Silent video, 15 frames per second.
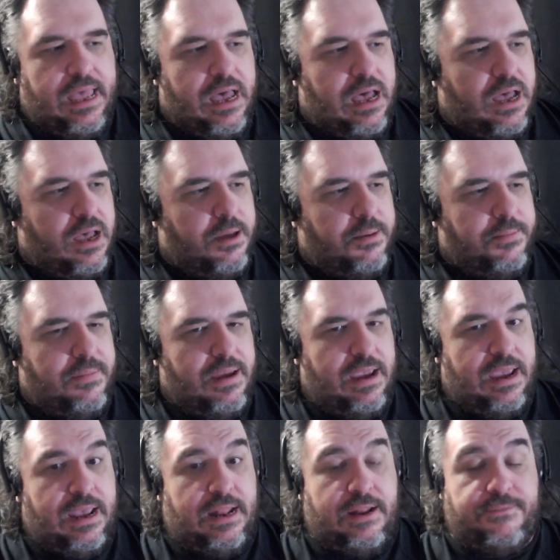and
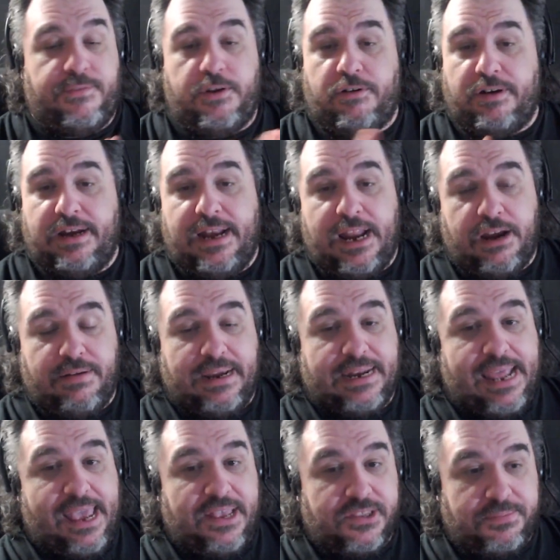if you're in an area that
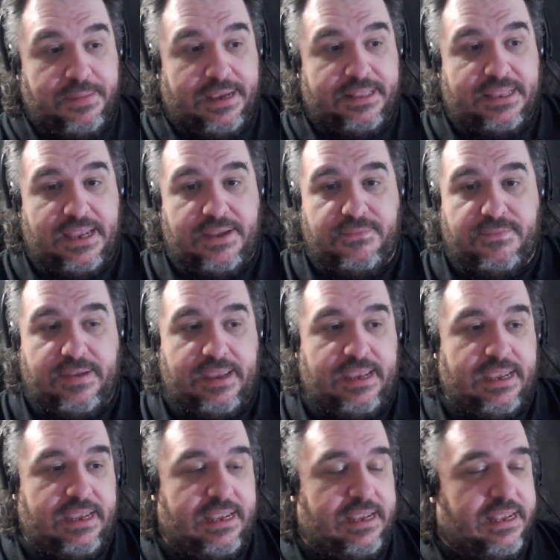has me
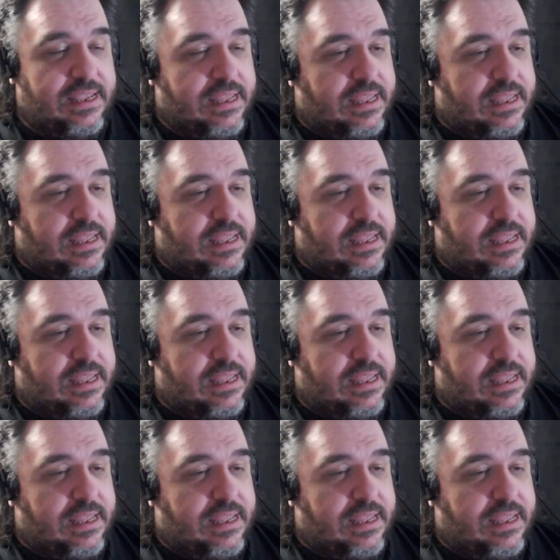TV,